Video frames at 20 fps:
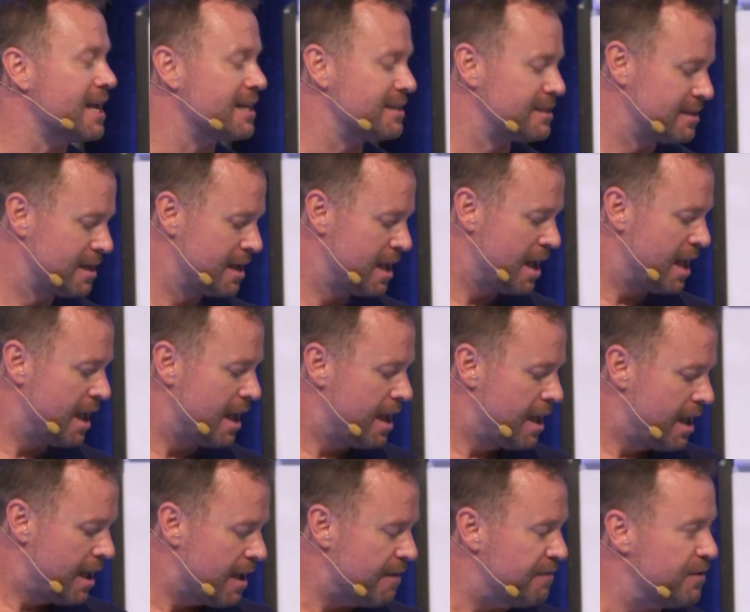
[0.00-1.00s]
is,
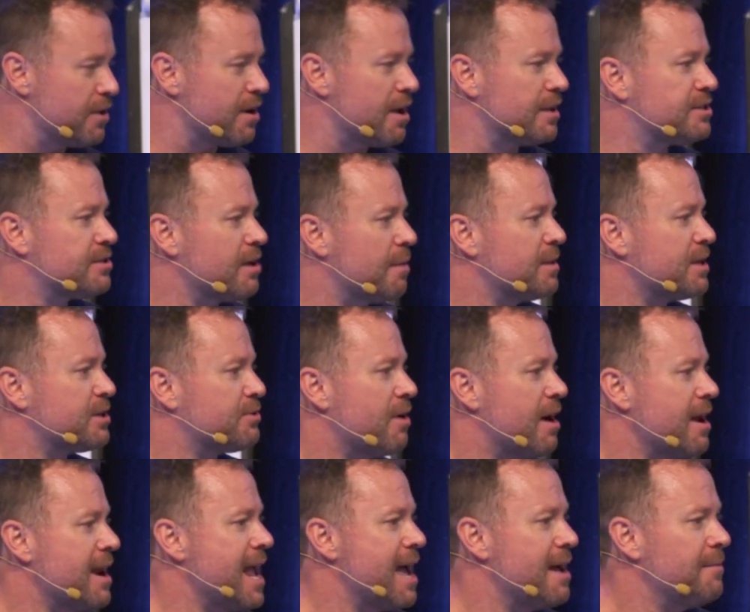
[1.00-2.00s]
if you don't stop this
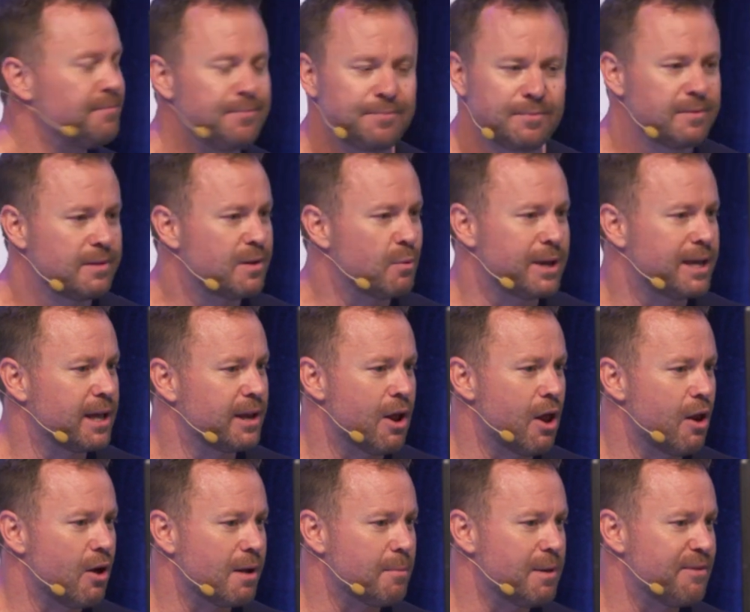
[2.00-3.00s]
right now, then we can no
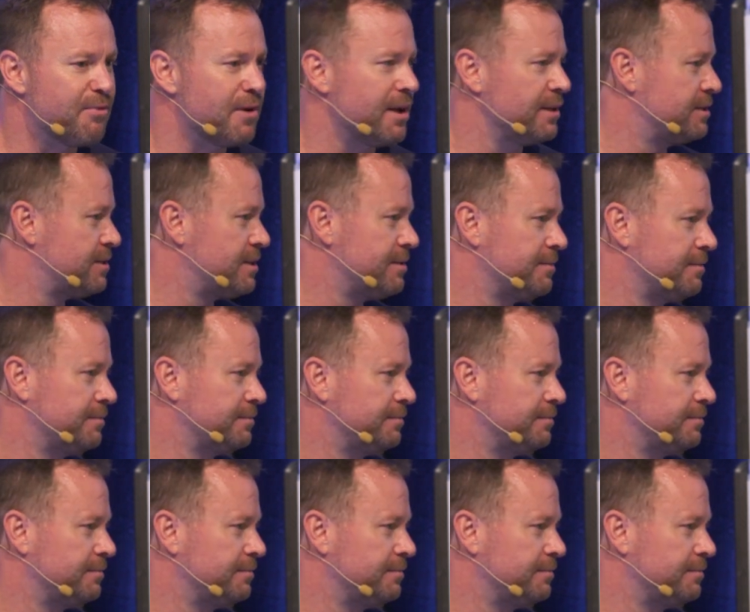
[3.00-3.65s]
longer be friends.